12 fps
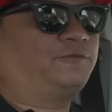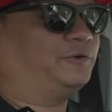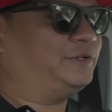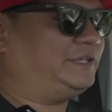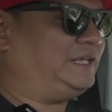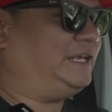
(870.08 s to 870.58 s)

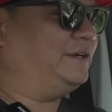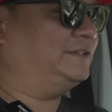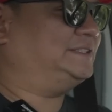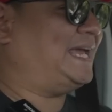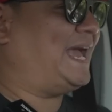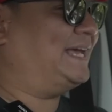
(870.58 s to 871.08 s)
for
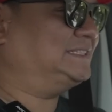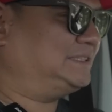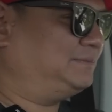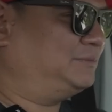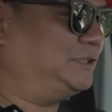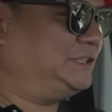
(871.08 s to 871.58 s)
gears
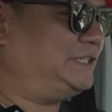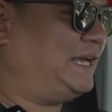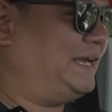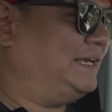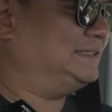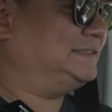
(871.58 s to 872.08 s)
as much
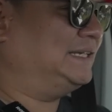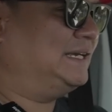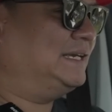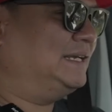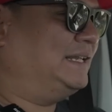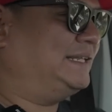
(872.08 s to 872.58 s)
as,
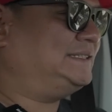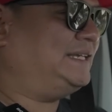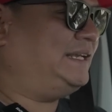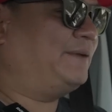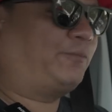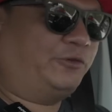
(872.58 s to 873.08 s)
let's
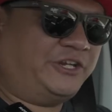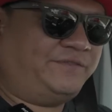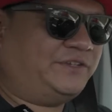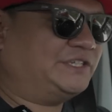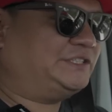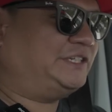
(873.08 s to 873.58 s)
say, the
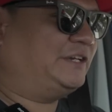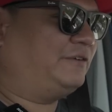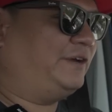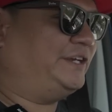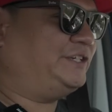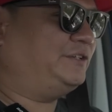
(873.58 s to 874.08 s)
previous
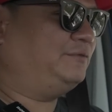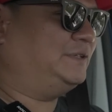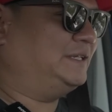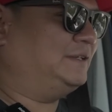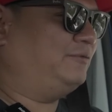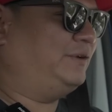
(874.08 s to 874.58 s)

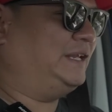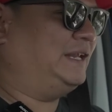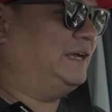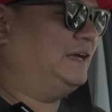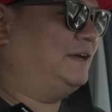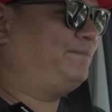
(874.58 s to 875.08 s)
generation with
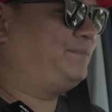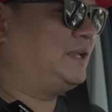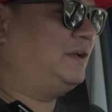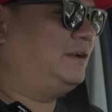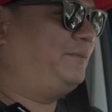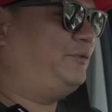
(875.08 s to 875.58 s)
the
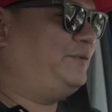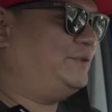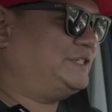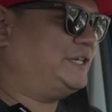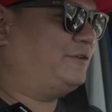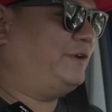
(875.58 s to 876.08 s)

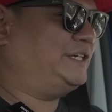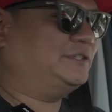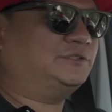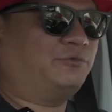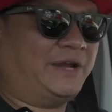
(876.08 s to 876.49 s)
previous generation